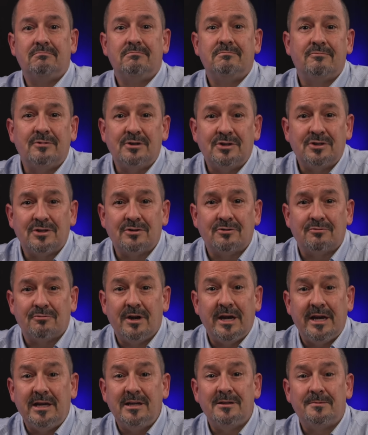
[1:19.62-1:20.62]
which is
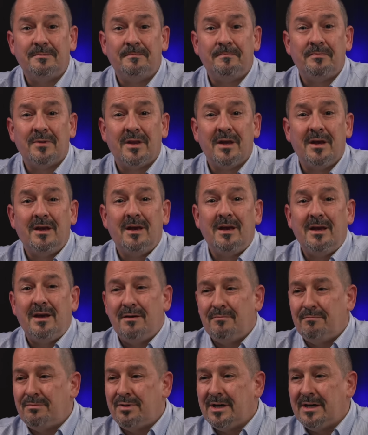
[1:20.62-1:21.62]
great,
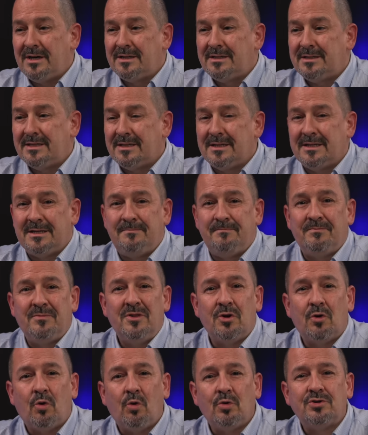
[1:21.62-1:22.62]
but um,
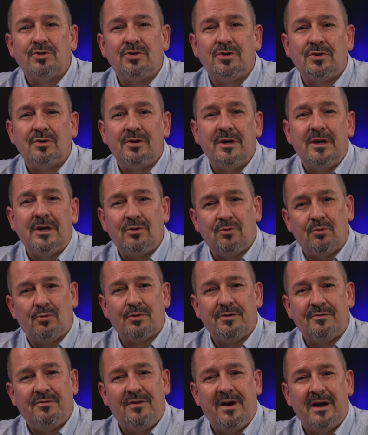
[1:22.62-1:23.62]
they're also ignored
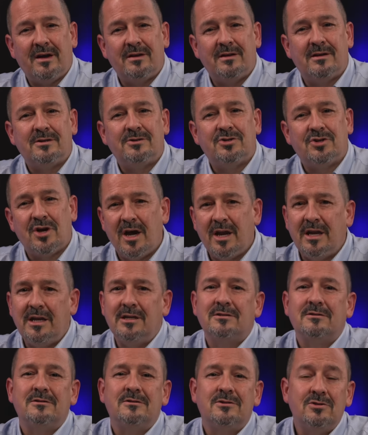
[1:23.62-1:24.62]
the fact that Chinese
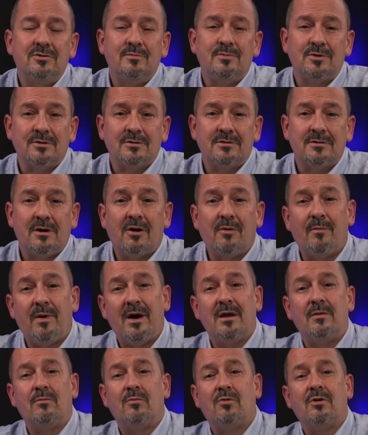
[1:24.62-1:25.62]
consumers are
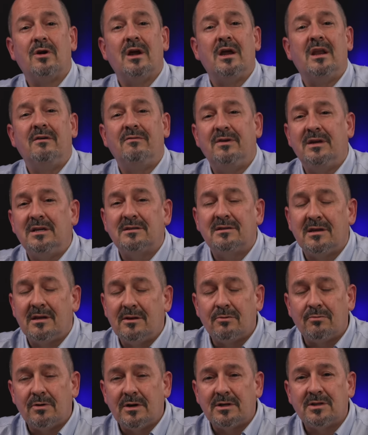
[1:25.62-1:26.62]
buying more NEVs than the
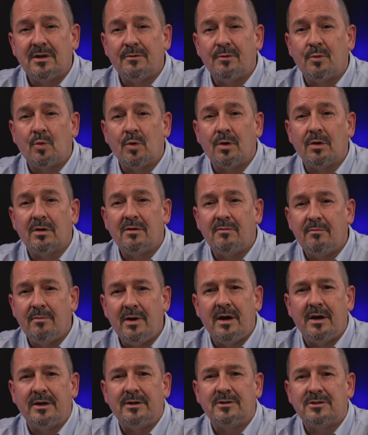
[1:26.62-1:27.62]
rest of the world combined.